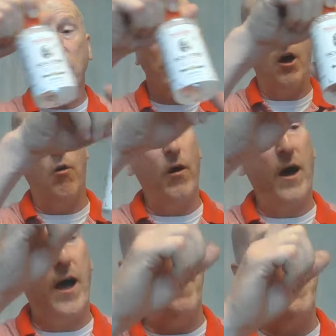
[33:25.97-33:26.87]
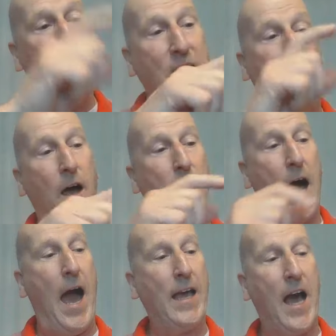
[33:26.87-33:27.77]
So yeah,
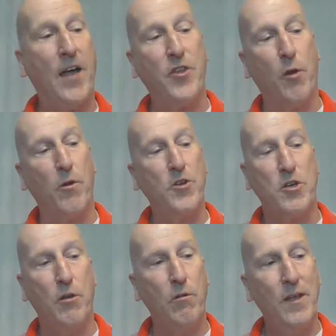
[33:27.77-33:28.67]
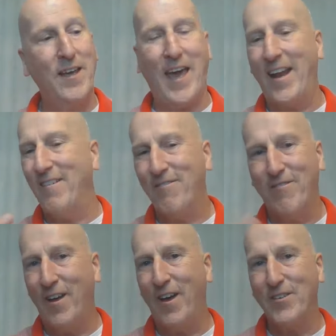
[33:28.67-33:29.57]
I got the original kind
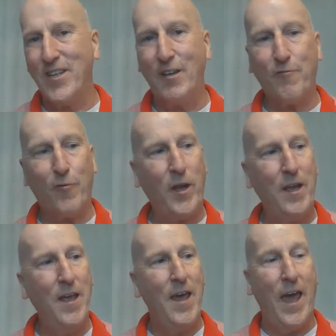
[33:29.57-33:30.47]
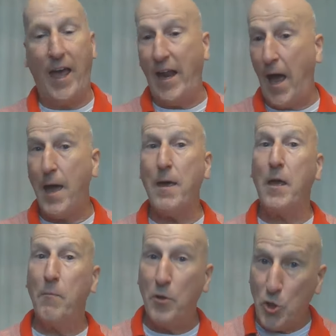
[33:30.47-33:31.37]
of scent-free, and I
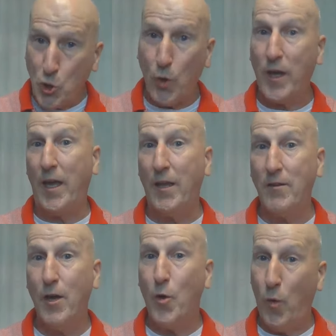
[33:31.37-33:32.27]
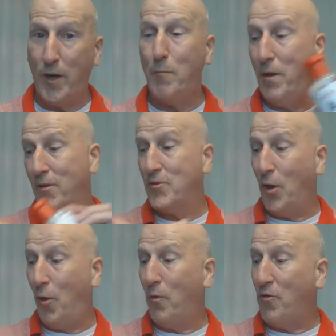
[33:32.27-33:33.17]
am enjoying it quite a bit.
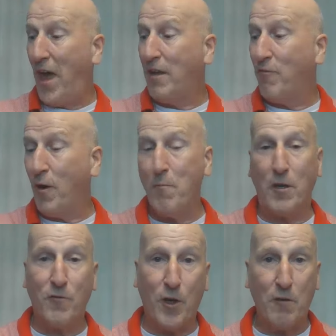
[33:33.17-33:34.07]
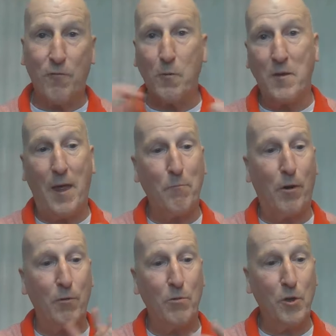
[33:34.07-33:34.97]
So thanks very much for confirming that,
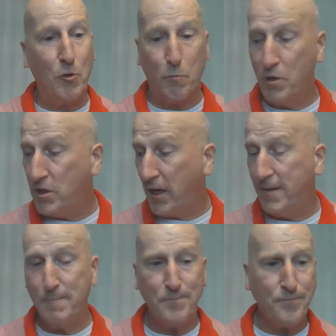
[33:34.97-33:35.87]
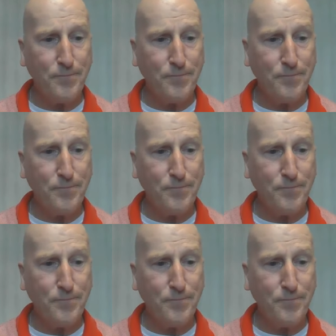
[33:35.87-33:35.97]
Bart. Really do appreciate it.